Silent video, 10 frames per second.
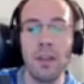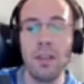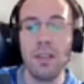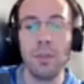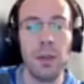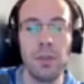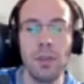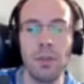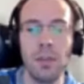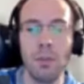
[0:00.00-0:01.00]

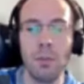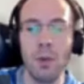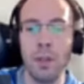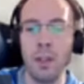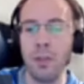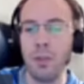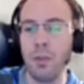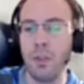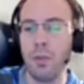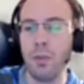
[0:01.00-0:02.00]
sometimes even some combination
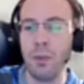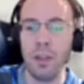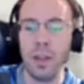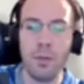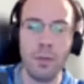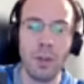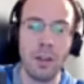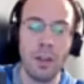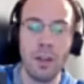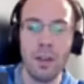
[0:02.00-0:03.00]
of c4 and
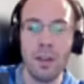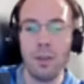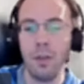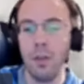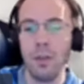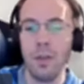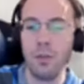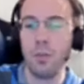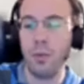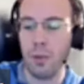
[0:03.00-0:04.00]
a3. So
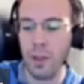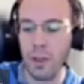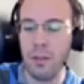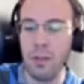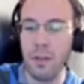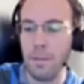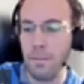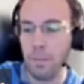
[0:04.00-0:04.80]
there's room for creativity.